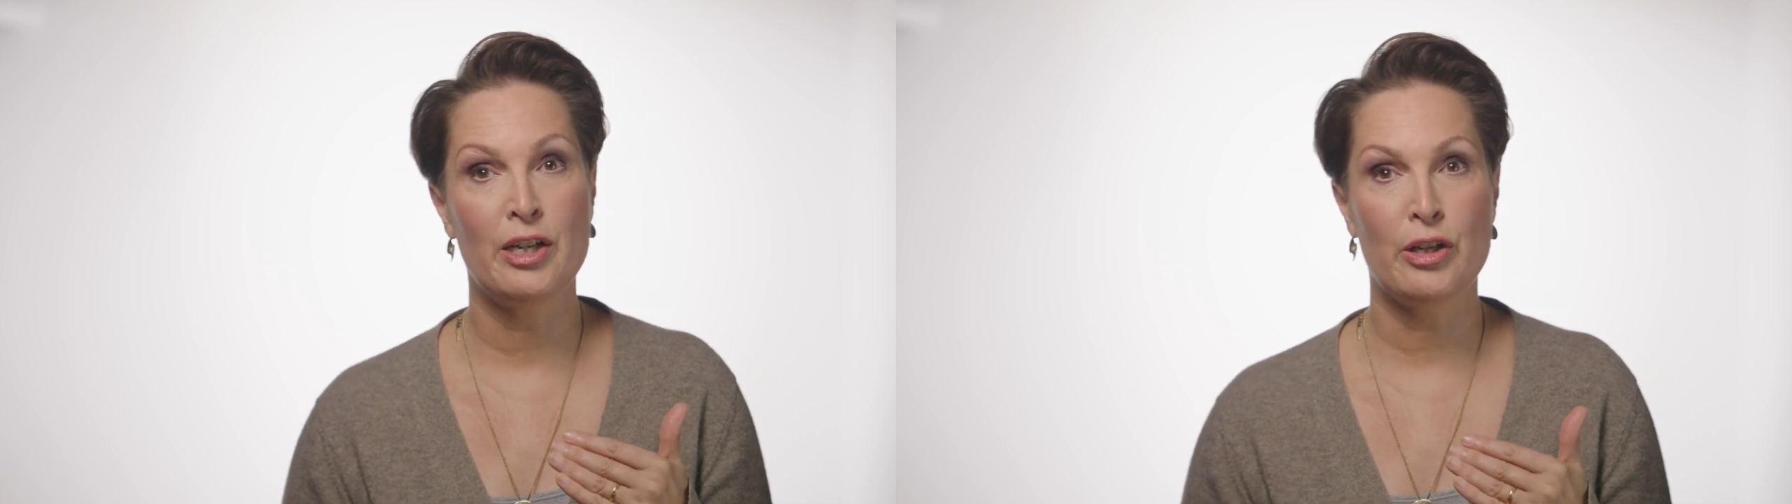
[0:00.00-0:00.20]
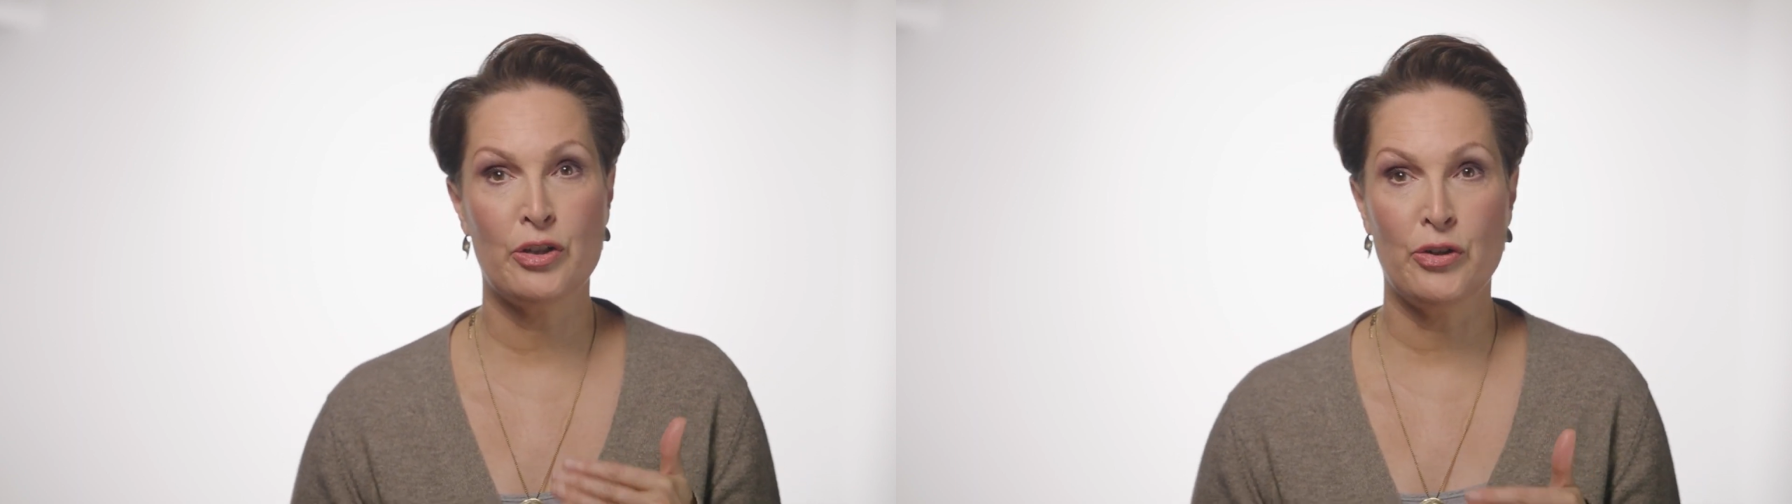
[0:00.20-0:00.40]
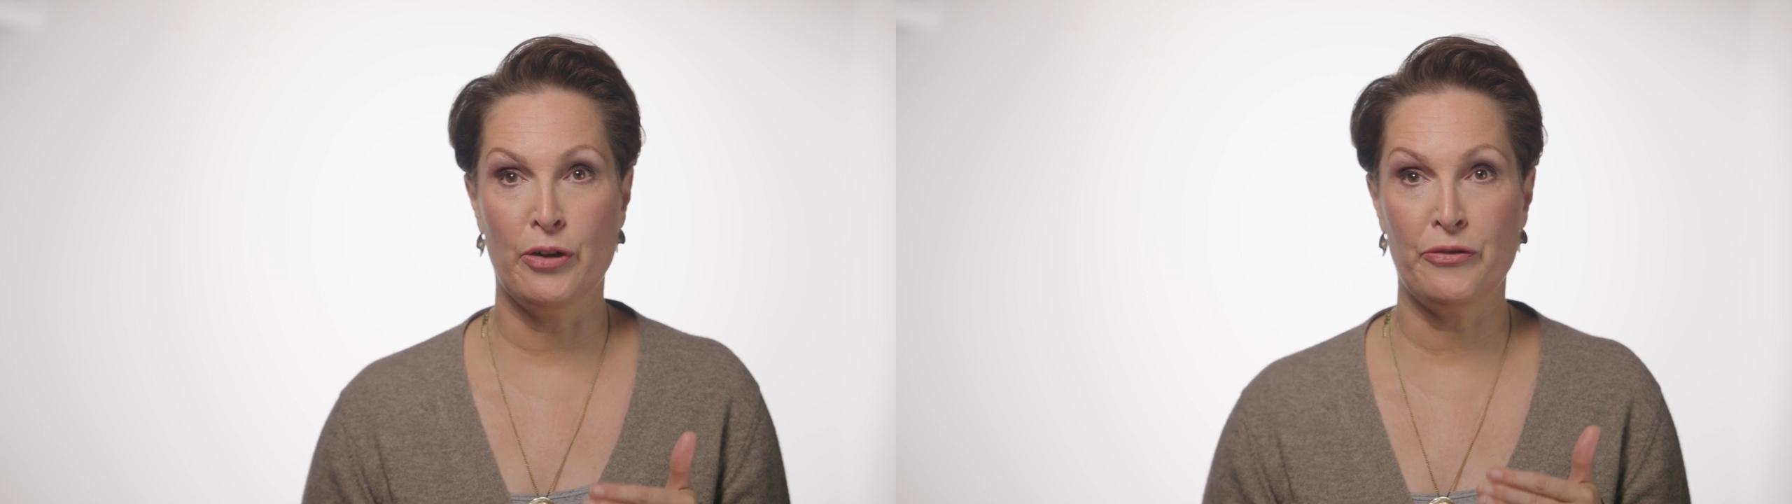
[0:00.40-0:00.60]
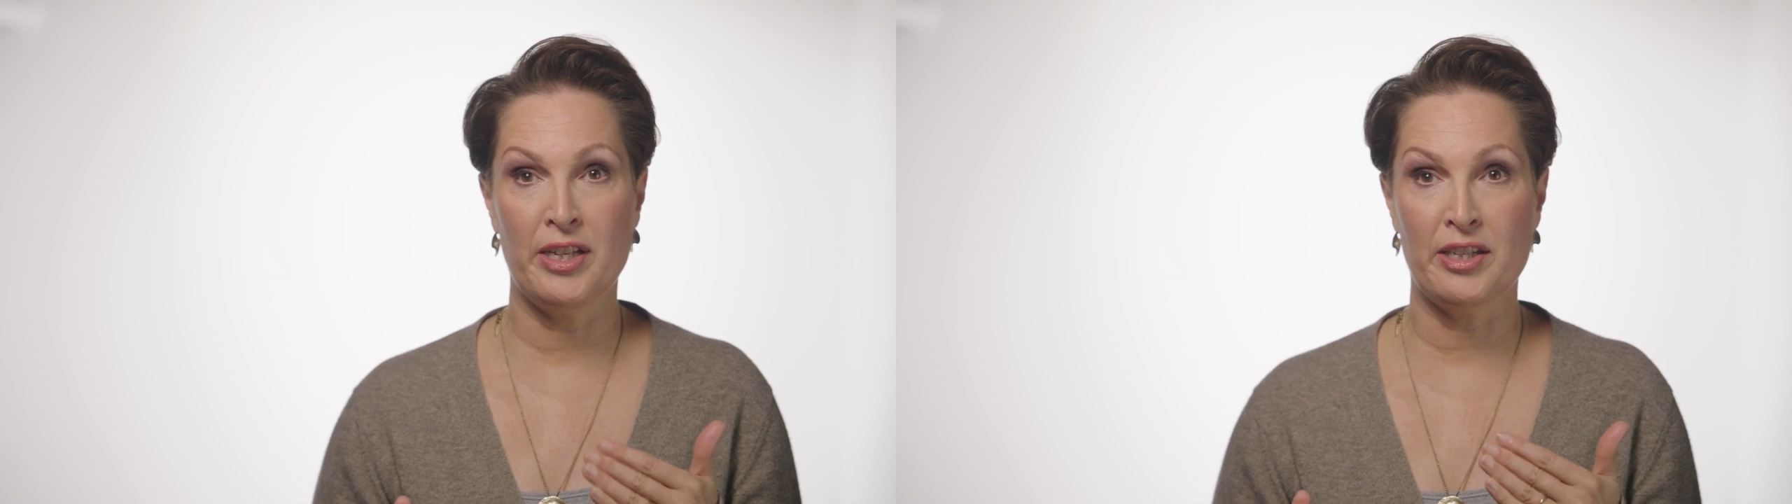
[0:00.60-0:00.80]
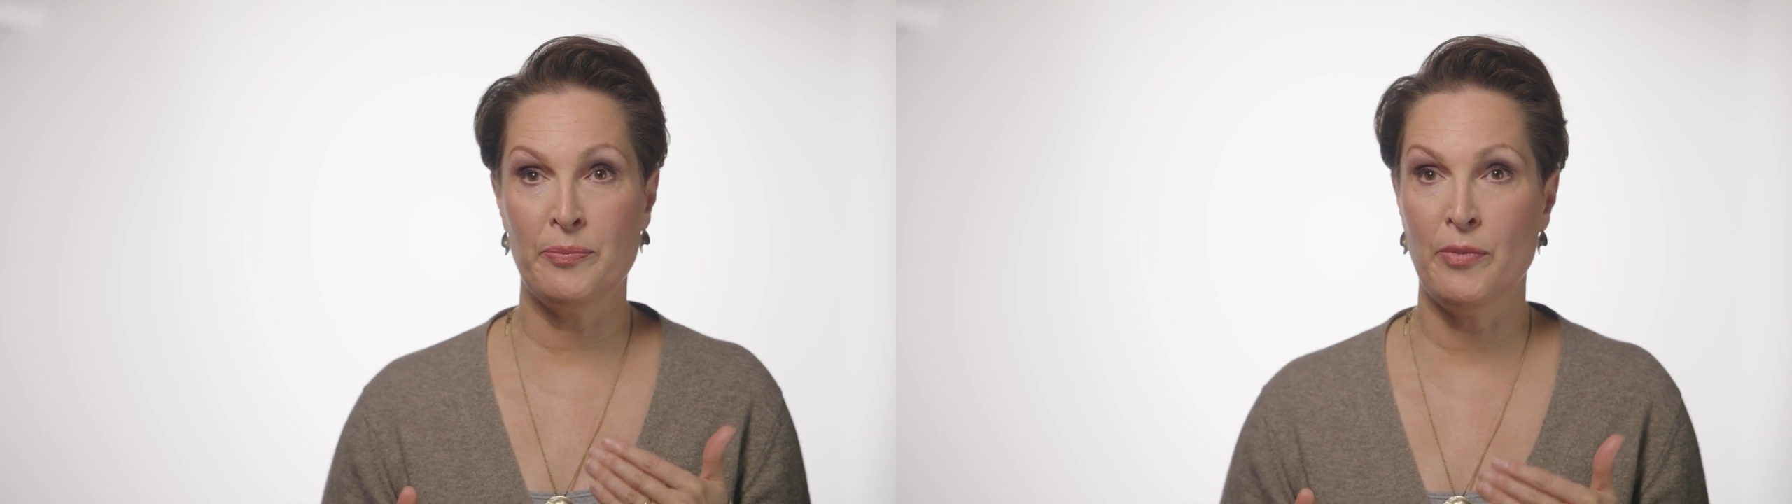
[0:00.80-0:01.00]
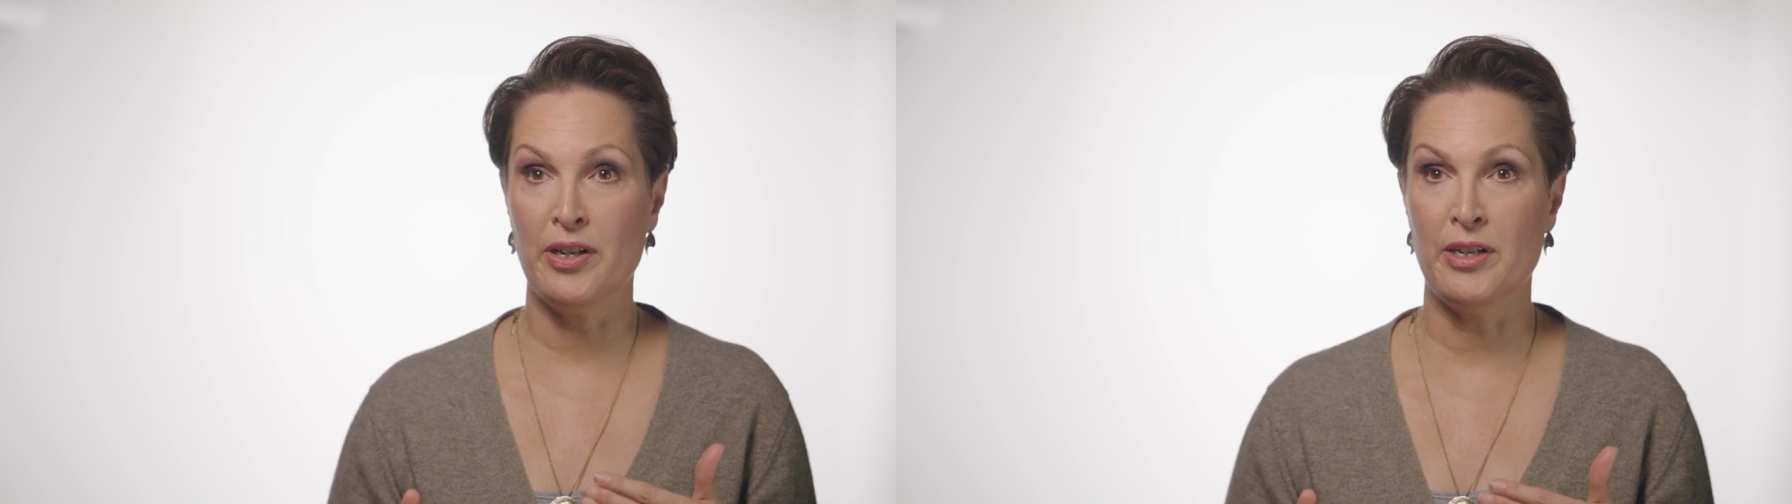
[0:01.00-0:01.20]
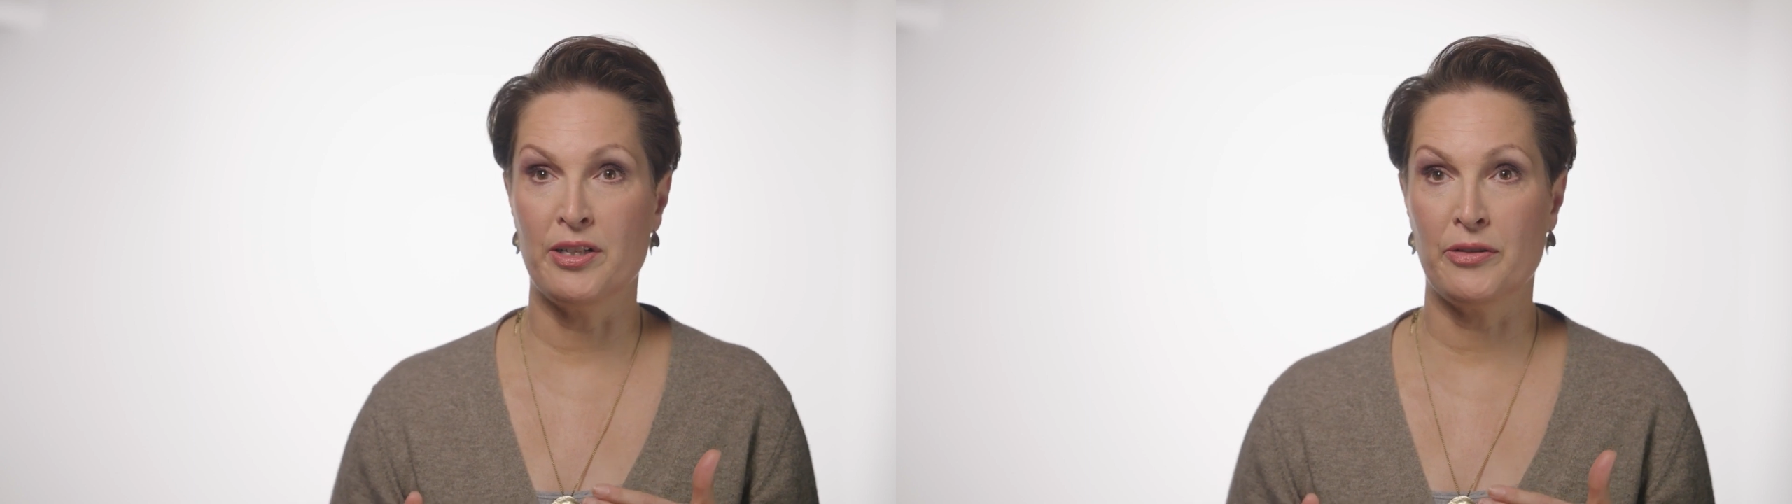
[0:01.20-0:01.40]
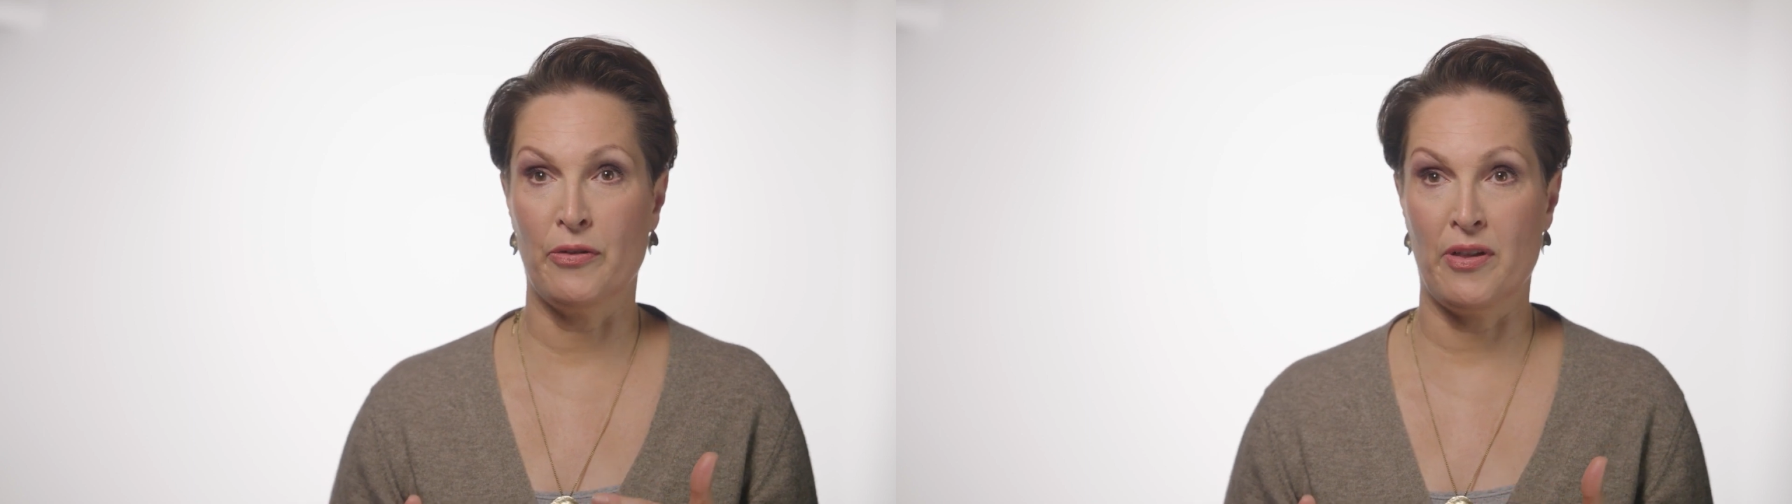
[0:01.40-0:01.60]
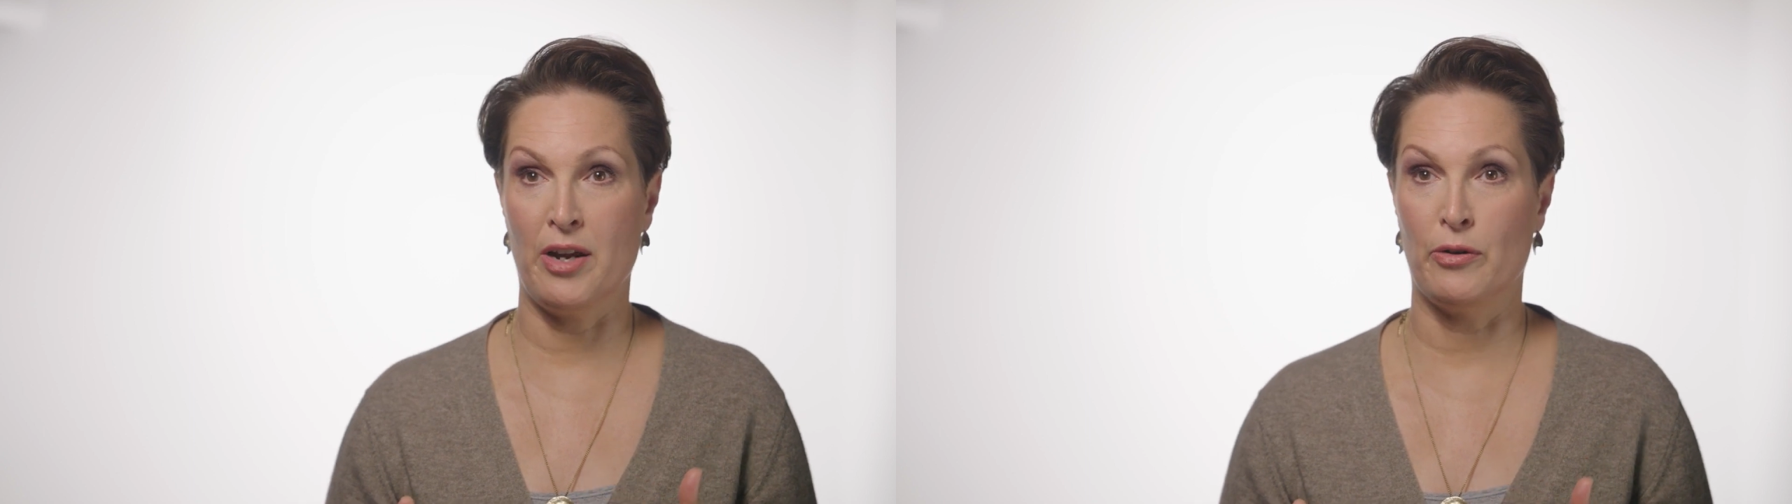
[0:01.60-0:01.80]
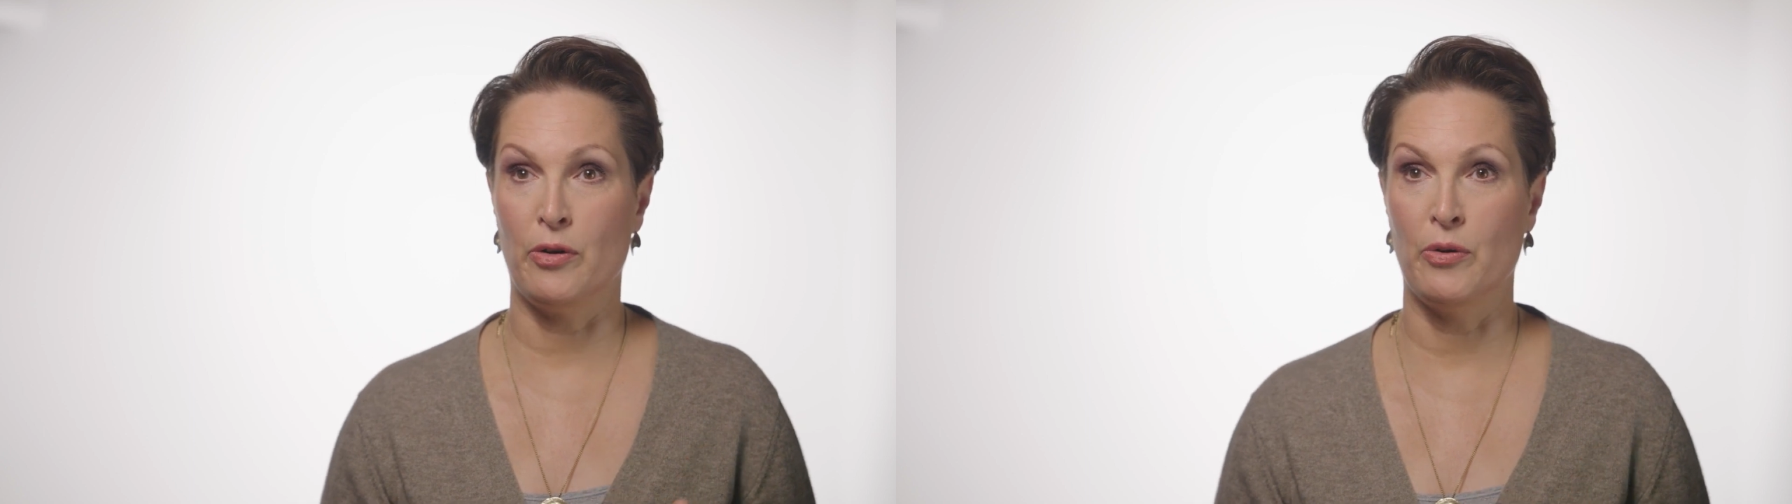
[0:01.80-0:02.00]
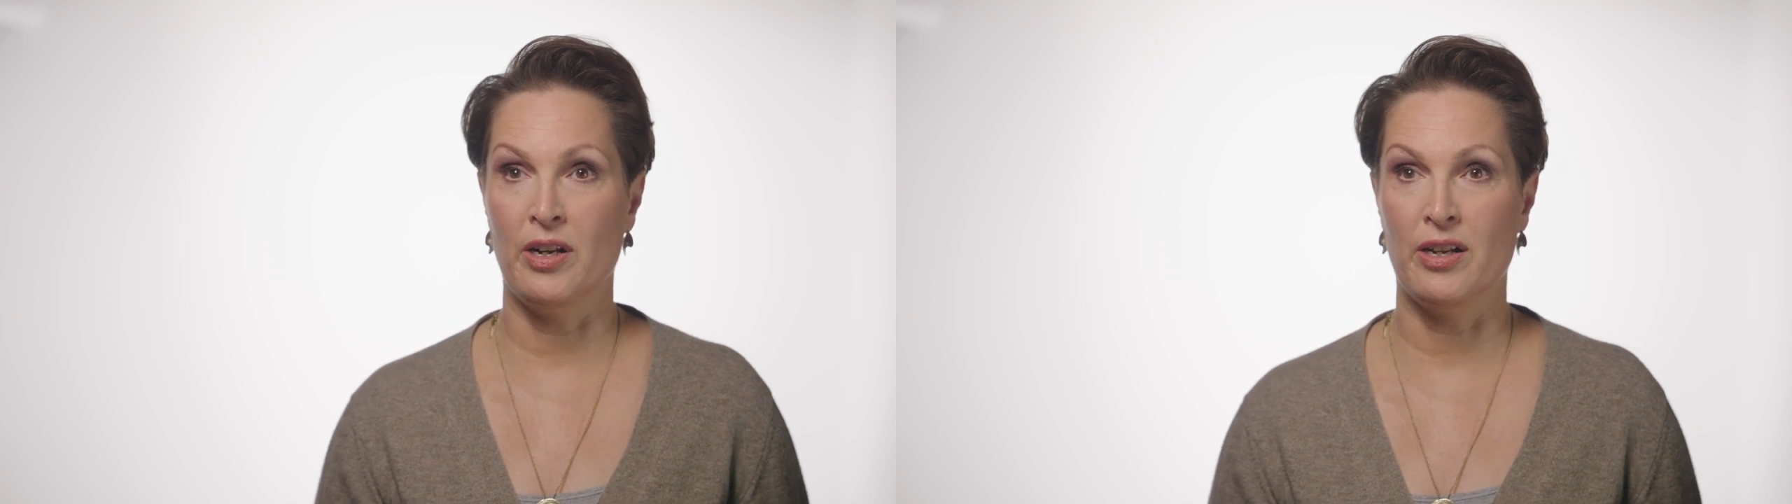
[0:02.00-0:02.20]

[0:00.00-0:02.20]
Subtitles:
served as models for their role.